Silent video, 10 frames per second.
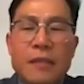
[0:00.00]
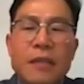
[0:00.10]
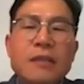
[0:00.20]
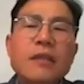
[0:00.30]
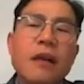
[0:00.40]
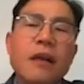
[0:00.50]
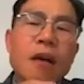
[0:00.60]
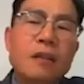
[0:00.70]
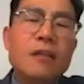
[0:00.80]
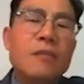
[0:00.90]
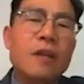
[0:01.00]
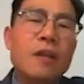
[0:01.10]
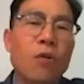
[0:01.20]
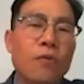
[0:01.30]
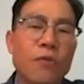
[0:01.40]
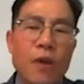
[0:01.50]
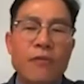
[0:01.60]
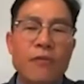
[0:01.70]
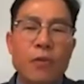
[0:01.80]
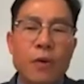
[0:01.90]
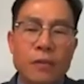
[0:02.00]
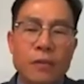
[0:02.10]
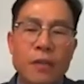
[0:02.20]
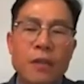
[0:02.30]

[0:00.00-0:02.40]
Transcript: This is the ultimate goal for everyone.